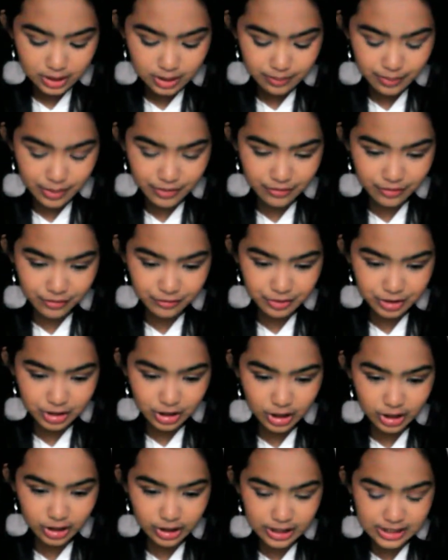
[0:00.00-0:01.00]
My favorite
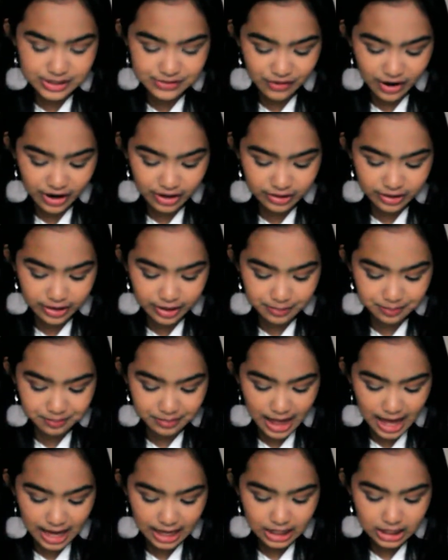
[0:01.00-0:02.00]
color is violet and
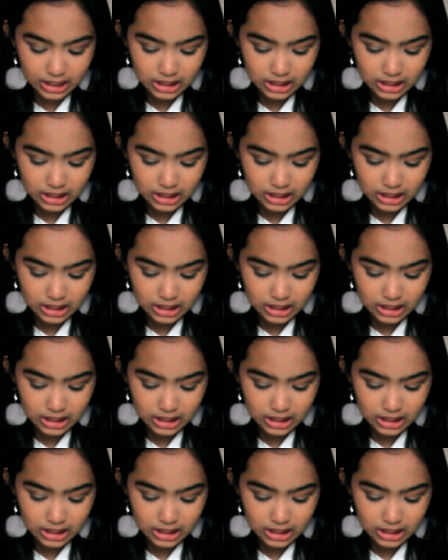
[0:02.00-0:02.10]
black.